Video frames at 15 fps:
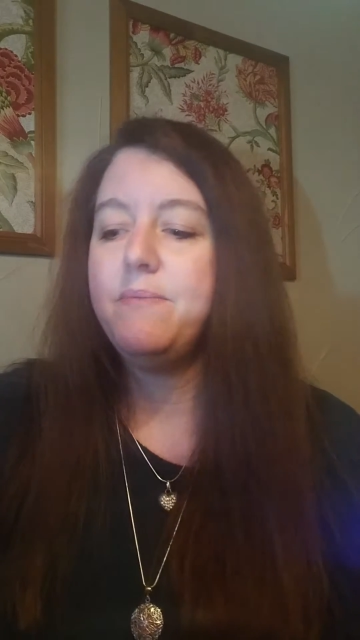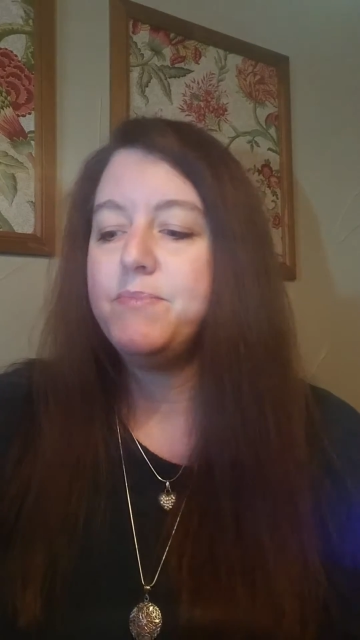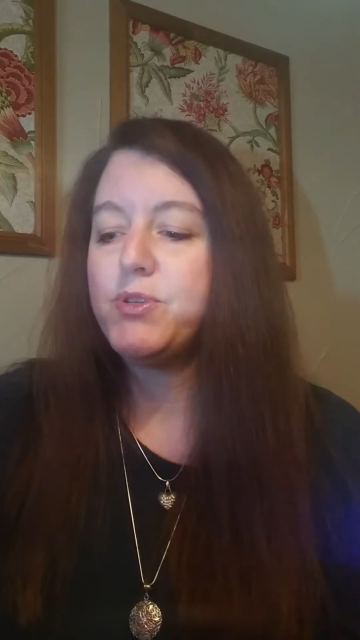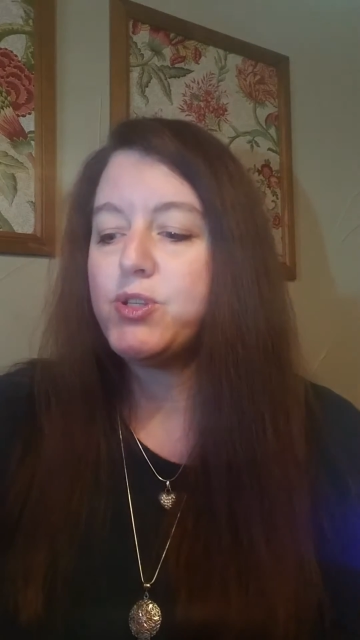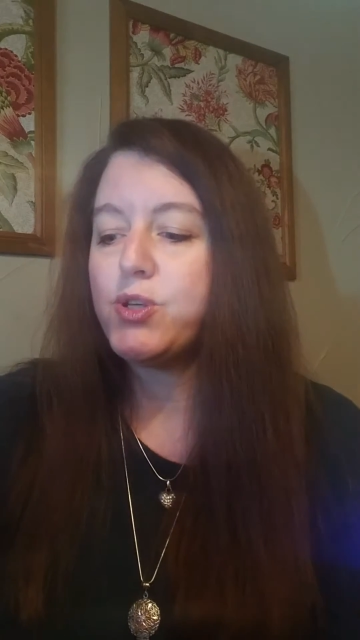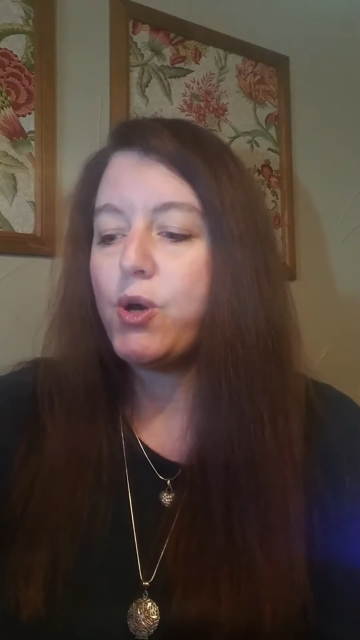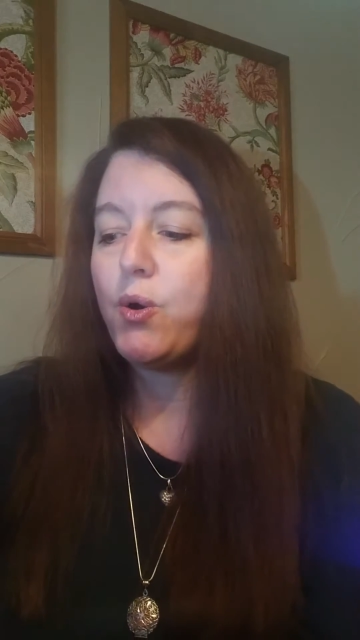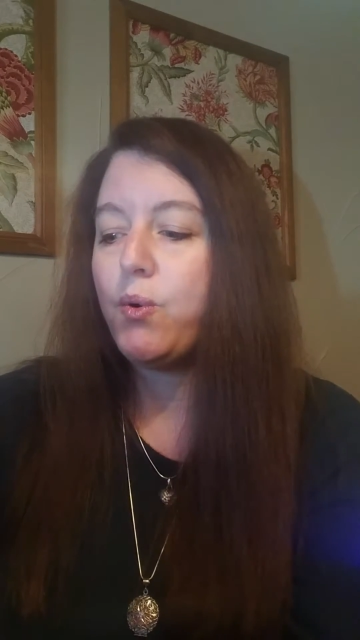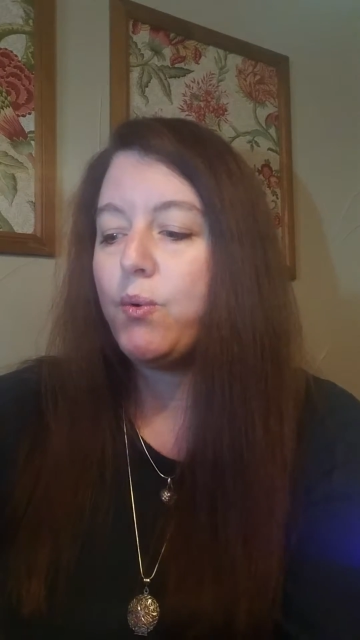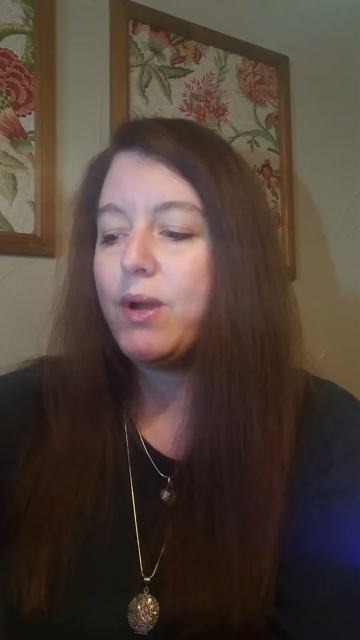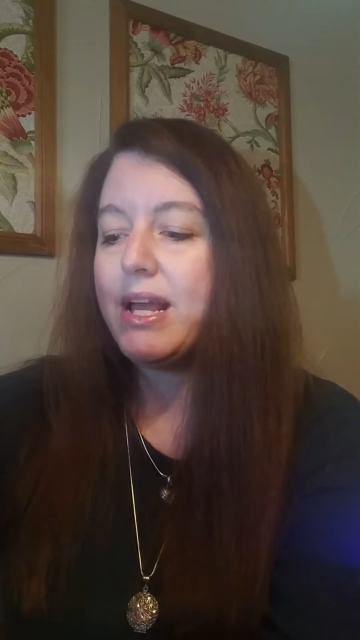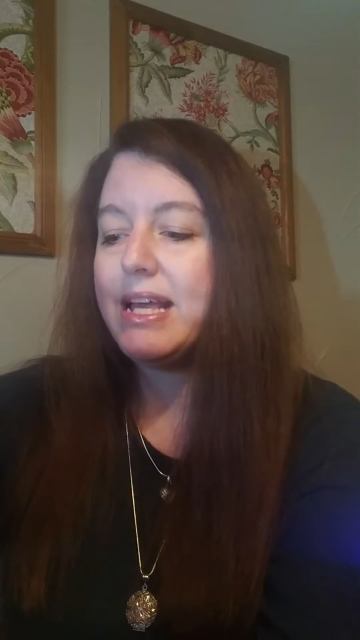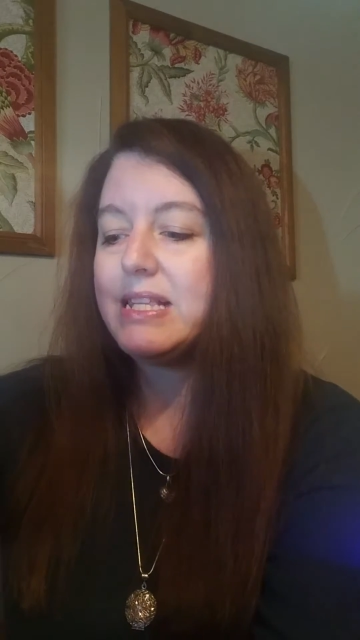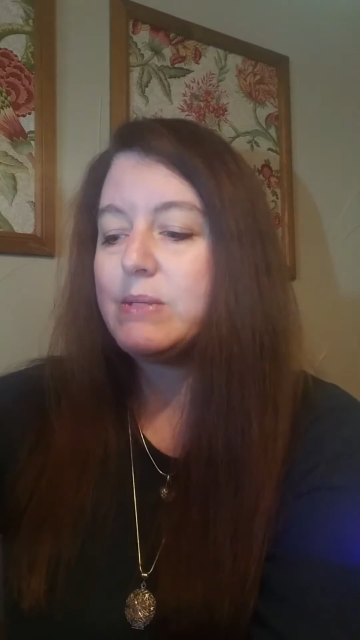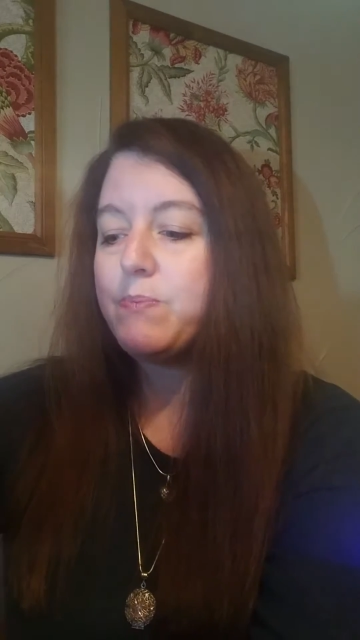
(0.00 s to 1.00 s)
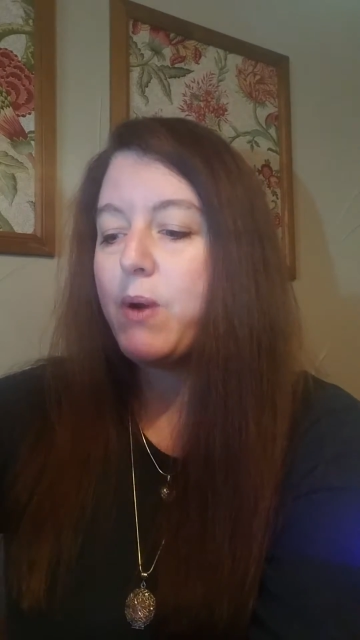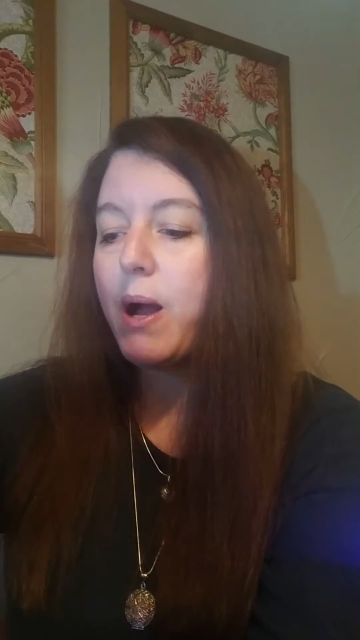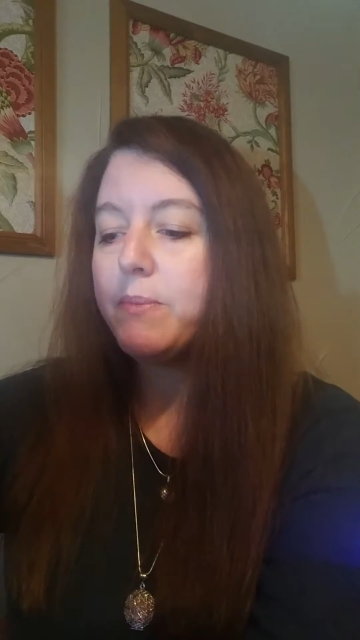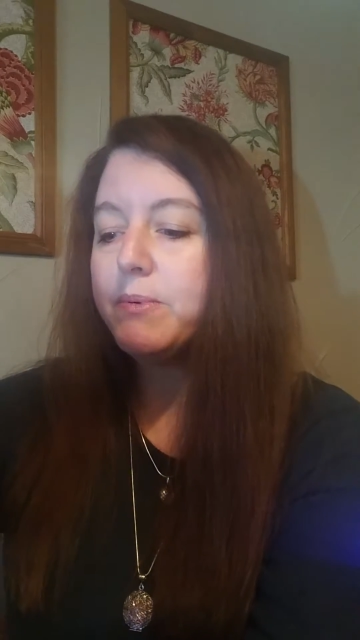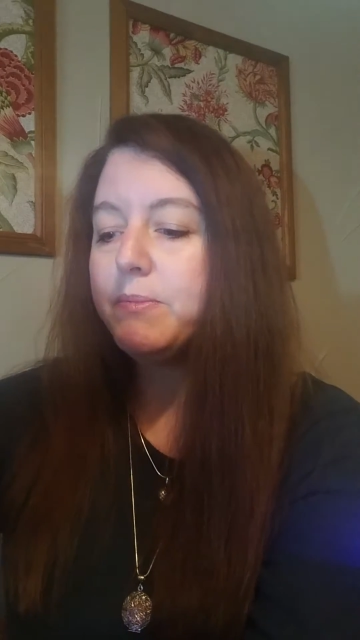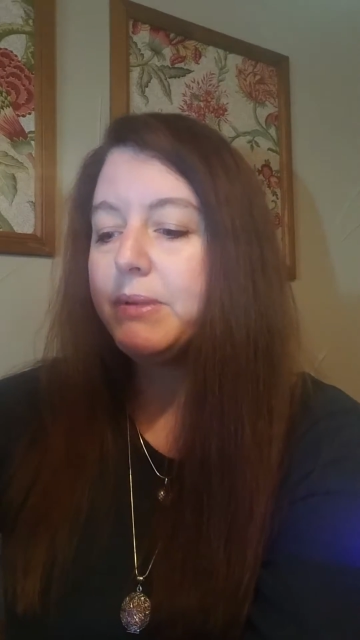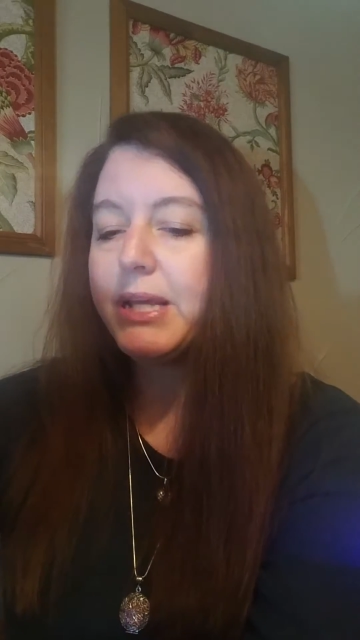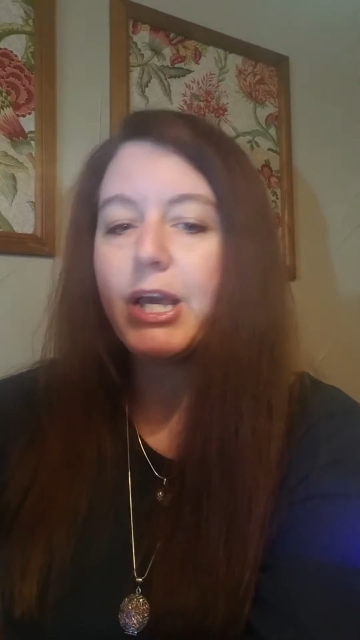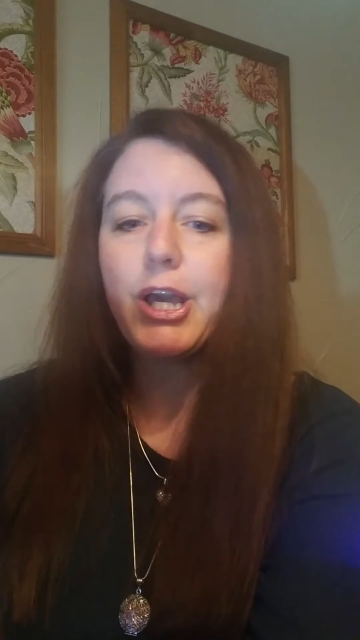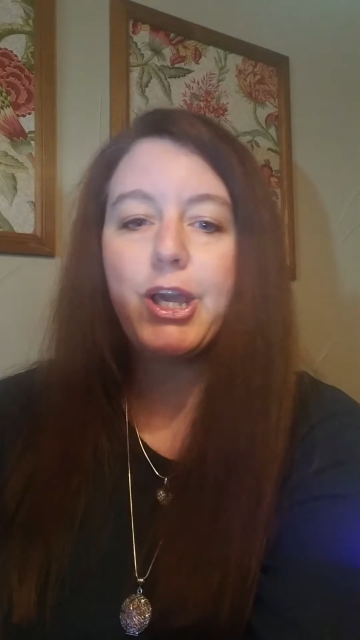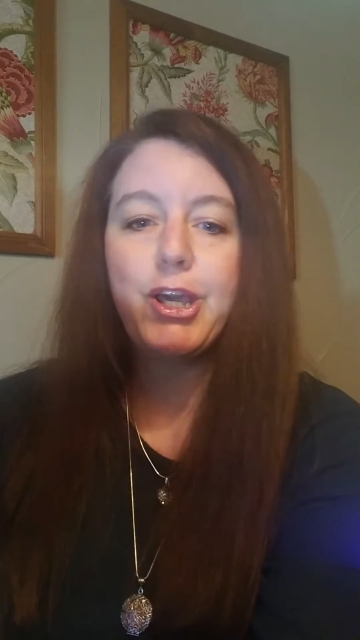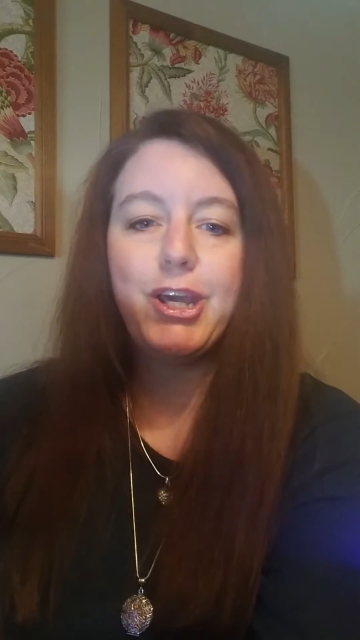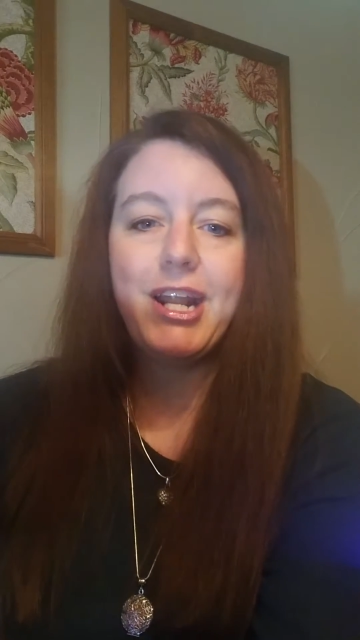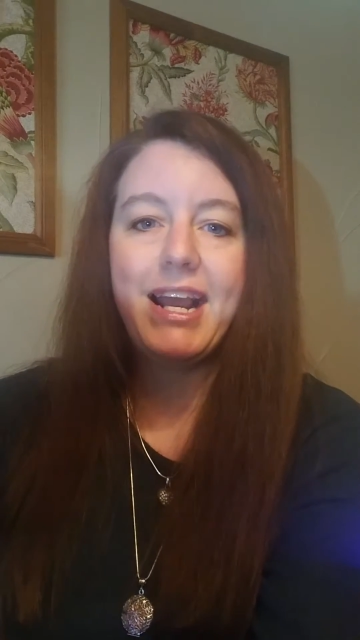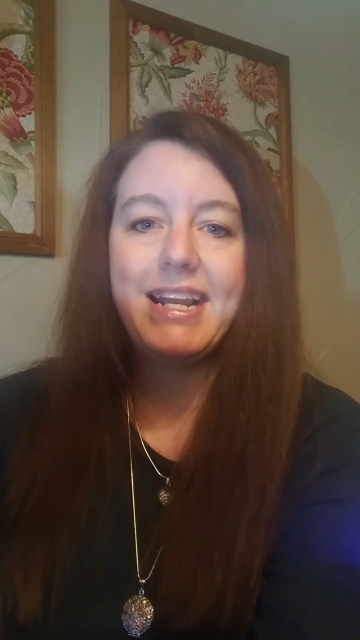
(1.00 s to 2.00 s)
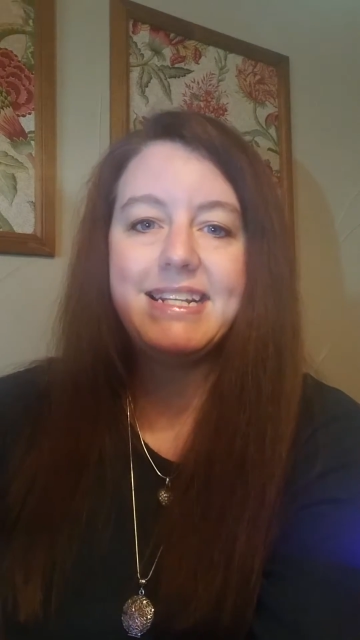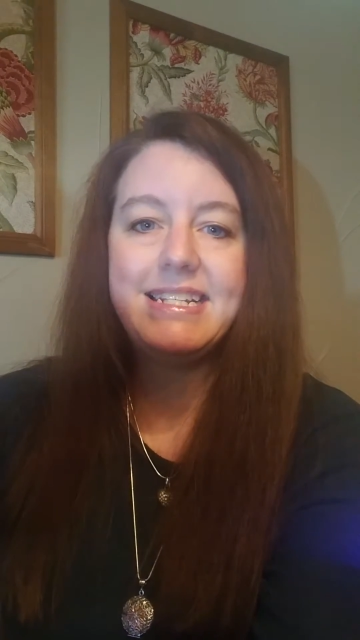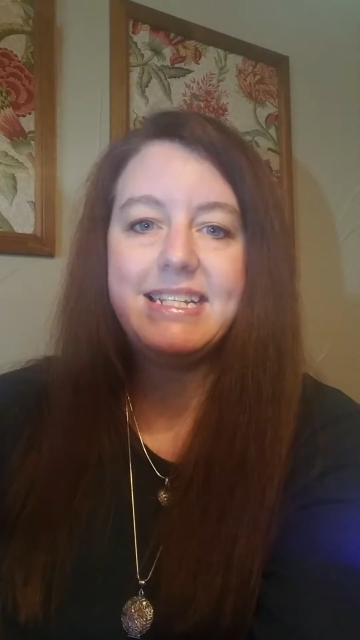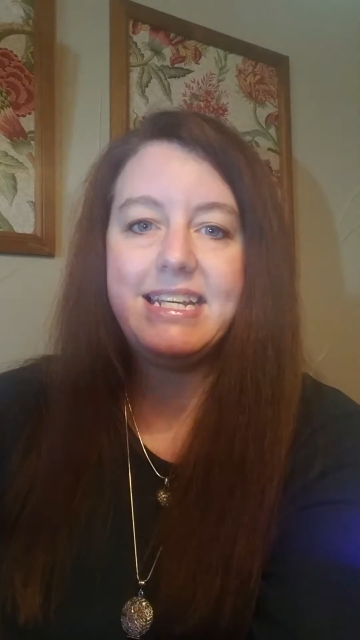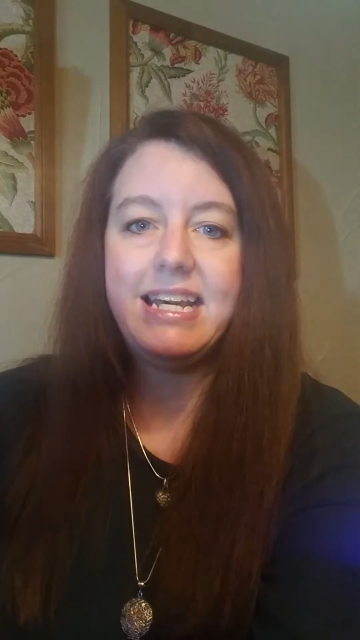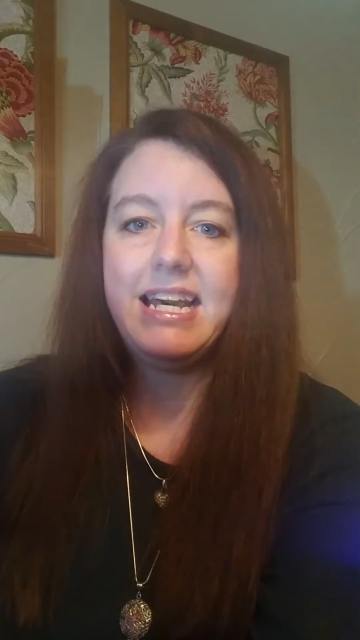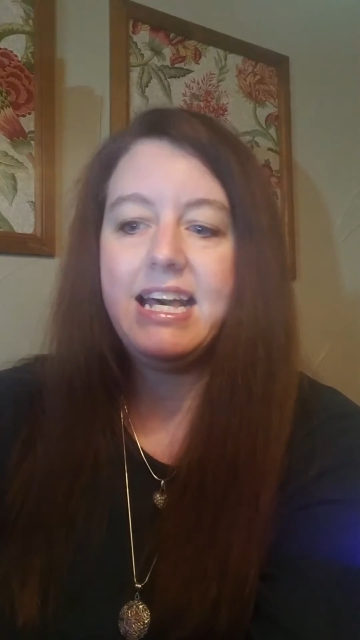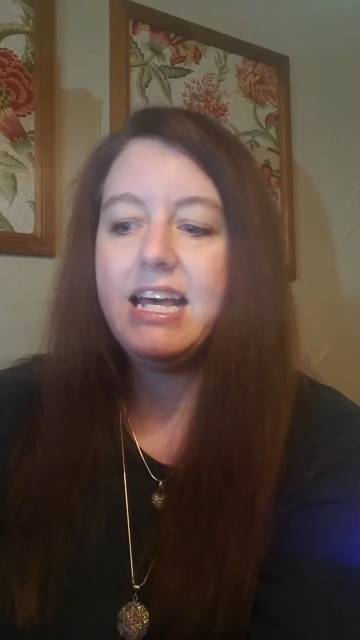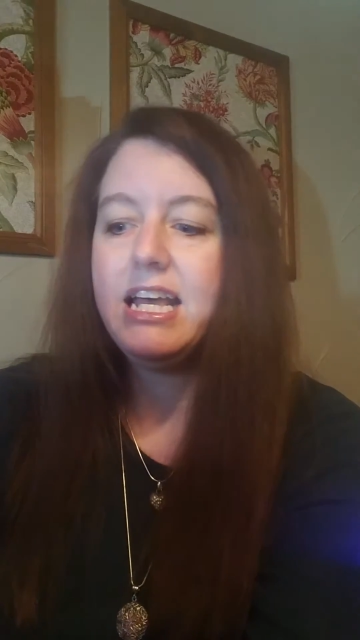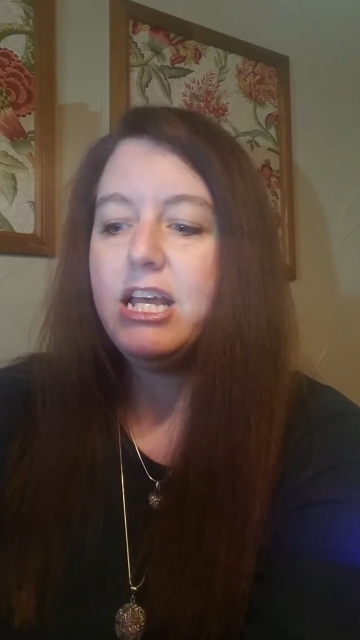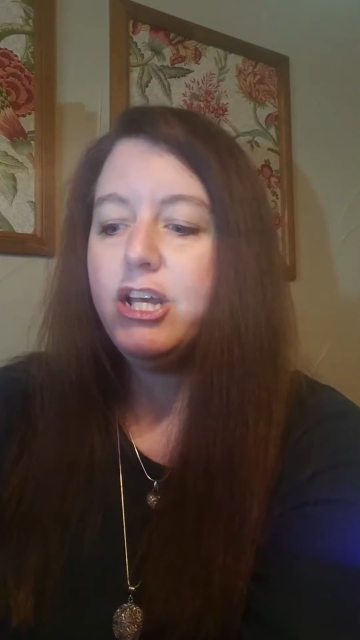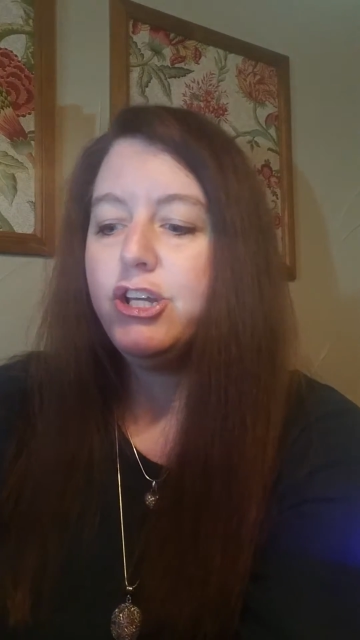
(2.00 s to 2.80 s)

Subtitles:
So it's probably a good idea